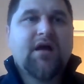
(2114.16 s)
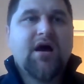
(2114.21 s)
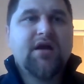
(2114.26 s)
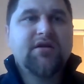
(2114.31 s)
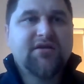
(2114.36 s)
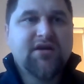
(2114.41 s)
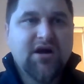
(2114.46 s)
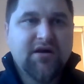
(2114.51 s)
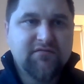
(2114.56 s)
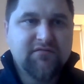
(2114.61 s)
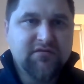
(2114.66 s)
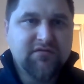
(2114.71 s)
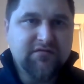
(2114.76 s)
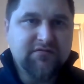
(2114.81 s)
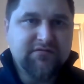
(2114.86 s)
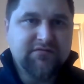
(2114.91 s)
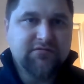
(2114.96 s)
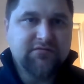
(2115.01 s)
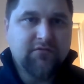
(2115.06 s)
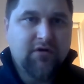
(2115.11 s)
uncovered
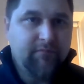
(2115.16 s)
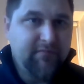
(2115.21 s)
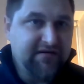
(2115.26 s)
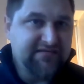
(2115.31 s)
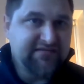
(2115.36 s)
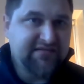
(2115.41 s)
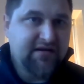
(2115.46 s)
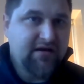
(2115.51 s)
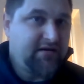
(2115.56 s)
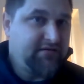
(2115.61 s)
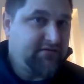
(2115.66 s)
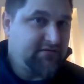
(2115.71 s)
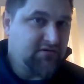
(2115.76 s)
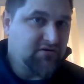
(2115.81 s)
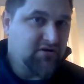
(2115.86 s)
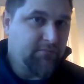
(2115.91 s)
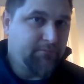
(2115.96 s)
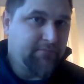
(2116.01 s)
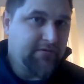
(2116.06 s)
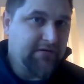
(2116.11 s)
Omarska and
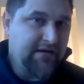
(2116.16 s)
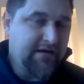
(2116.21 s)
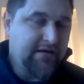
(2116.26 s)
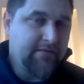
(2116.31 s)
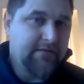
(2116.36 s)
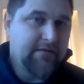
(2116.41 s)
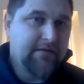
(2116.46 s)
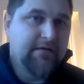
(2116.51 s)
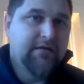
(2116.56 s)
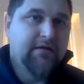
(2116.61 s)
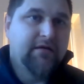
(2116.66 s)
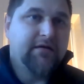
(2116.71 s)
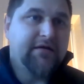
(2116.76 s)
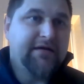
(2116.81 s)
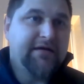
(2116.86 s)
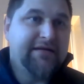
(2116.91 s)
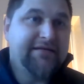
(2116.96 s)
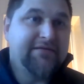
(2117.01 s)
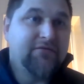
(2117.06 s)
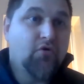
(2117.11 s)
Ternopolje
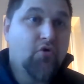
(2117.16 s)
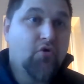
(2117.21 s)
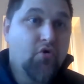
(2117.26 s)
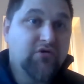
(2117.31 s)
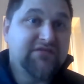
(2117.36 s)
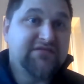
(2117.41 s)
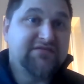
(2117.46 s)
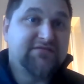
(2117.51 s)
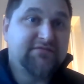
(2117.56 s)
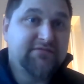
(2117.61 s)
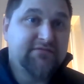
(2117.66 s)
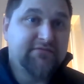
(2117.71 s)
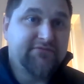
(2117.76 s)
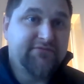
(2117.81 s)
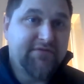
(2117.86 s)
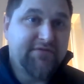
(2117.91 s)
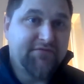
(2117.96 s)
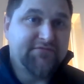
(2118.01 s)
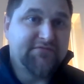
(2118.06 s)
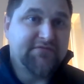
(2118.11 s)
in August
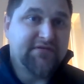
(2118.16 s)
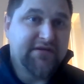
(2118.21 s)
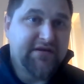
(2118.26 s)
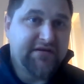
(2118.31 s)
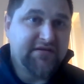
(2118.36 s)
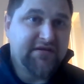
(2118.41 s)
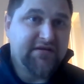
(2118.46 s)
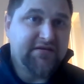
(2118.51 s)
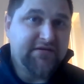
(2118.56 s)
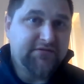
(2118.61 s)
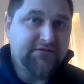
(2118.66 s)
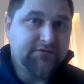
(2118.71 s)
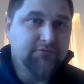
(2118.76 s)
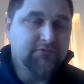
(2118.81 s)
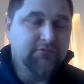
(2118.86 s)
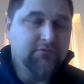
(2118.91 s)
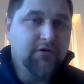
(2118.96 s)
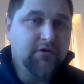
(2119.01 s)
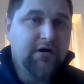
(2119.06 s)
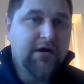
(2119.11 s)
5th,
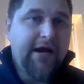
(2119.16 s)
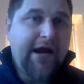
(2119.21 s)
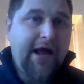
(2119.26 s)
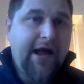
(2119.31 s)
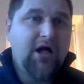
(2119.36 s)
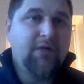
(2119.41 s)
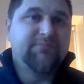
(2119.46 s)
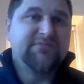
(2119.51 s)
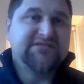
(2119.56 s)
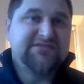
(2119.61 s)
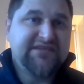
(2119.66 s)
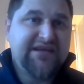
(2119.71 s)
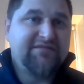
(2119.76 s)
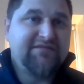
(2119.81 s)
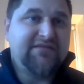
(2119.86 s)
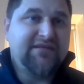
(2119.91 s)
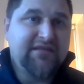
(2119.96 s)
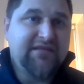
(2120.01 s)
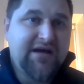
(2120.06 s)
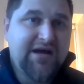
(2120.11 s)
1982, helped
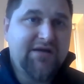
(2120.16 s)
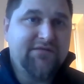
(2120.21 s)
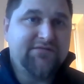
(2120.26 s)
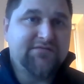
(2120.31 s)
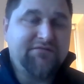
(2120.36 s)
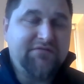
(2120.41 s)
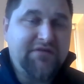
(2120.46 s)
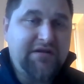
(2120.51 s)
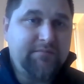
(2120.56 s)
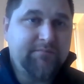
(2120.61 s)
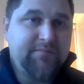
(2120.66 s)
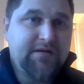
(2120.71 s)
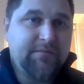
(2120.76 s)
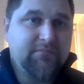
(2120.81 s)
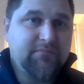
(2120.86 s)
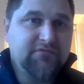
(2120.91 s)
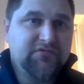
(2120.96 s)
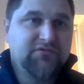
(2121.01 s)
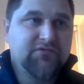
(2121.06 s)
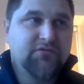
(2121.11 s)
save the lives of these
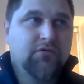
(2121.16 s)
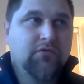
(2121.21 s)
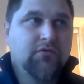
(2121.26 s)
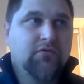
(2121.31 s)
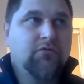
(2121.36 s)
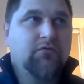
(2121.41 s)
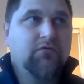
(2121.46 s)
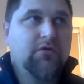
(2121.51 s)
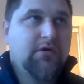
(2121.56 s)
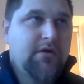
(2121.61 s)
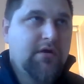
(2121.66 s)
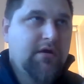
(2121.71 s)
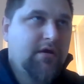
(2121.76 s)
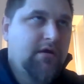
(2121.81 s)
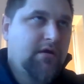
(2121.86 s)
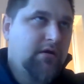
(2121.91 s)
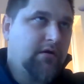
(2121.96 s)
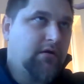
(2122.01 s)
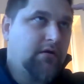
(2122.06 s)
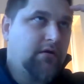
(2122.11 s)
people. So
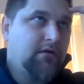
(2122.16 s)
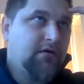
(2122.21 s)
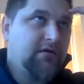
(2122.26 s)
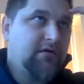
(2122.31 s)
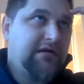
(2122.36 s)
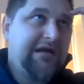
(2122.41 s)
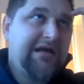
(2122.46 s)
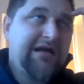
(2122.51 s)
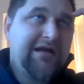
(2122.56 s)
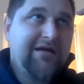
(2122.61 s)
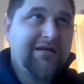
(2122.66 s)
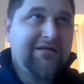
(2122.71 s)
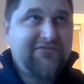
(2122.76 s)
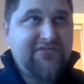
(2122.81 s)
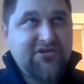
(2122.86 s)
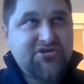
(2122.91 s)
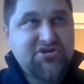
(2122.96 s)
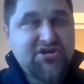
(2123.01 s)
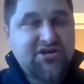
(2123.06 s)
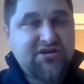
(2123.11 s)
if
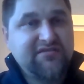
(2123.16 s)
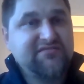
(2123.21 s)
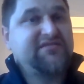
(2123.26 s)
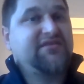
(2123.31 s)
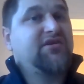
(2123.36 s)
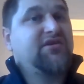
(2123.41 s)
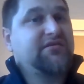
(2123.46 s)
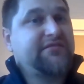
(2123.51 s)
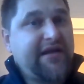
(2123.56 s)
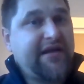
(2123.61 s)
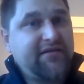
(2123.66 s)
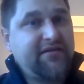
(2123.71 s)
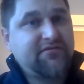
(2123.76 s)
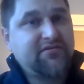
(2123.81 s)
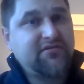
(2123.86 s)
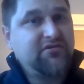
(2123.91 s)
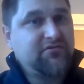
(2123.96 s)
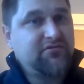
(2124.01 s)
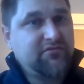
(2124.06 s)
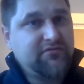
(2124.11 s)
the journalists had not
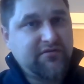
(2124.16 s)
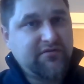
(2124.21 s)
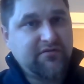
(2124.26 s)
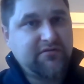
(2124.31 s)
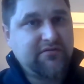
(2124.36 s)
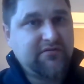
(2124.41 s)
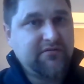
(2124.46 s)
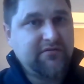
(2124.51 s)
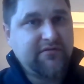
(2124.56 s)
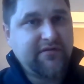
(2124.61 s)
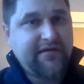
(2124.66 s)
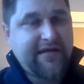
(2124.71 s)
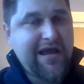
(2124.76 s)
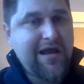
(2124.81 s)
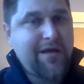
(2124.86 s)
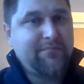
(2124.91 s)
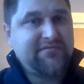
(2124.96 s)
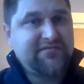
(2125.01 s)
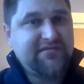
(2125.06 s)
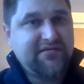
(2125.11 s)
entered the
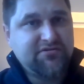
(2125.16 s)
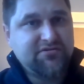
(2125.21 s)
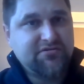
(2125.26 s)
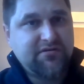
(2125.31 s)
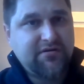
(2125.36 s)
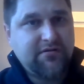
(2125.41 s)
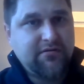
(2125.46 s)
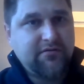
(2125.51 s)
camps, and